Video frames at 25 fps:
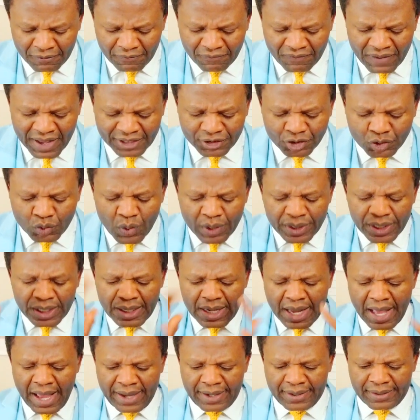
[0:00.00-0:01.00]
Verse
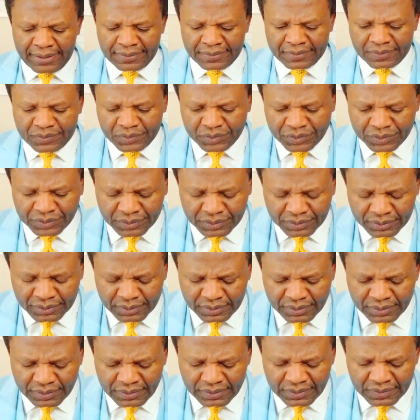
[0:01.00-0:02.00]
29.
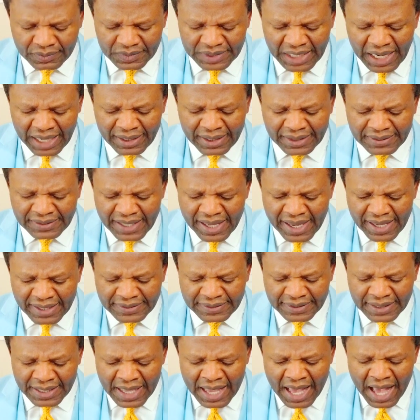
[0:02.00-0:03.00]
And it
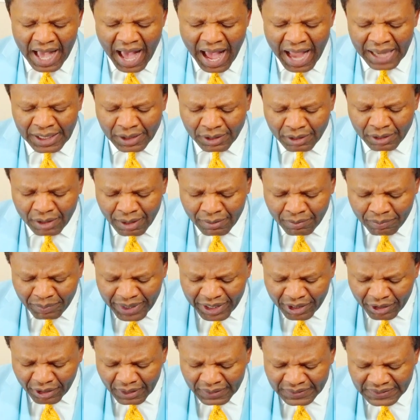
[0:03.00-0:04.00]
says, and don't
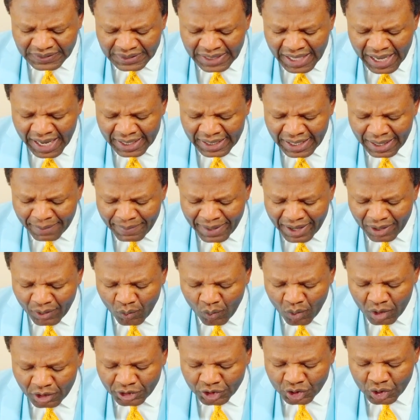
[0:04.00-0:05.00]
be concerned
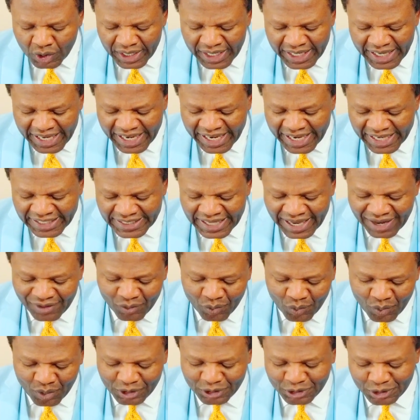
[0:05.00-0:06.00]
about what to eat
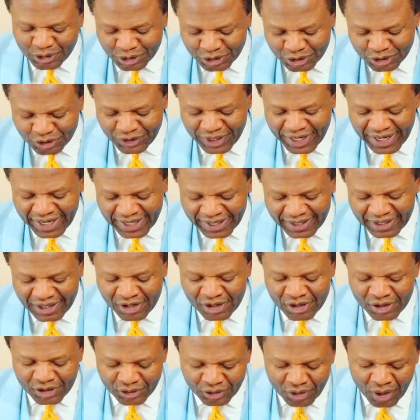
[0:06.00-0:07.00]
and what to drink.
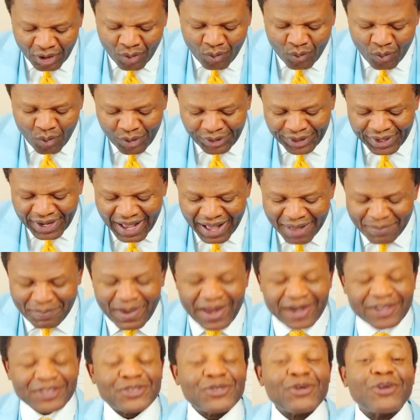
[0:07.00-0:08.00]
Don't worry
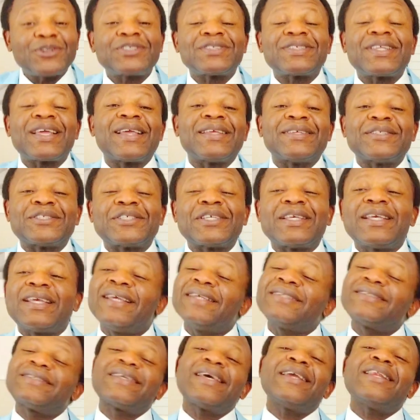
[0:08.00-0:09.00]
about such things.
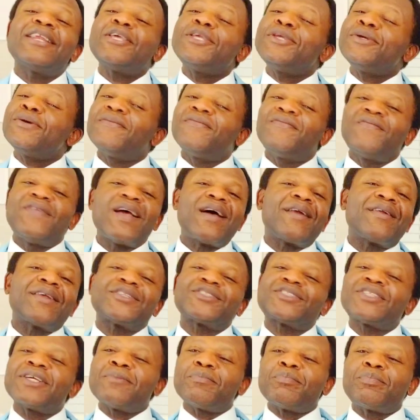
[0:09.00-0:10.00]
It's telling you
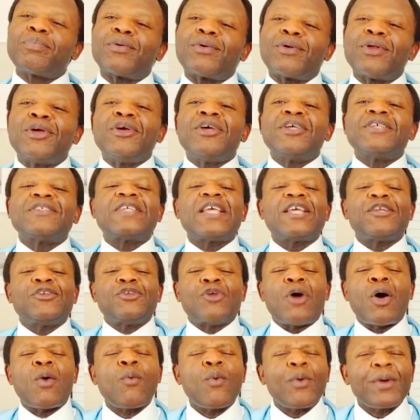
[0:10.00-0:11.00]
very simple. Say,
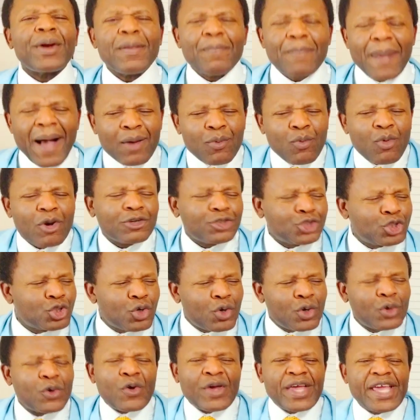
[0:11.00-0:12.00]
don't worry about what
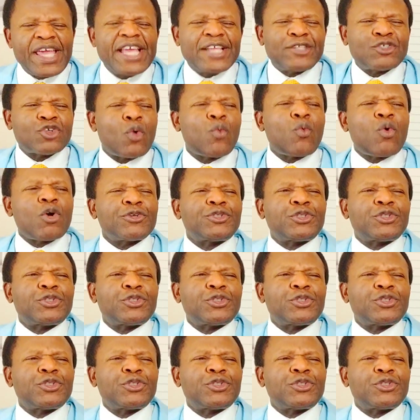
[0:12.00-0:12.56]
you're going to eat or